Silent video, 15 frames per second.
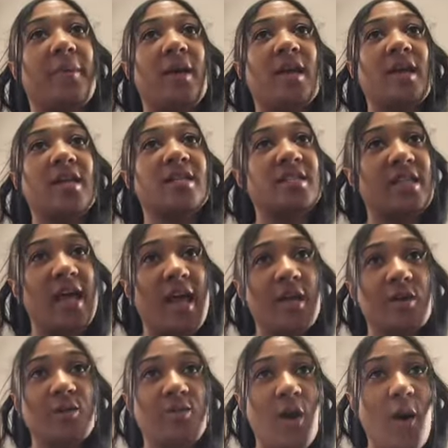and he's
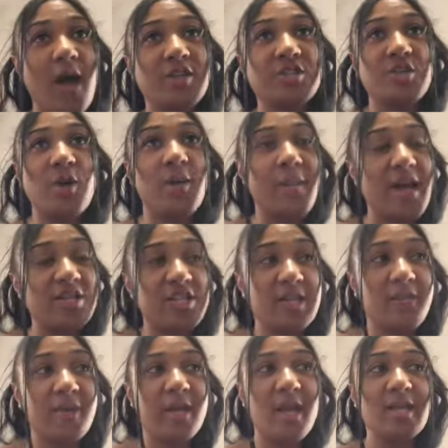like, you know, I show him my
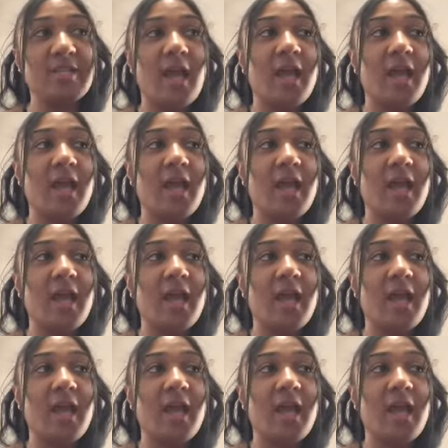GPS.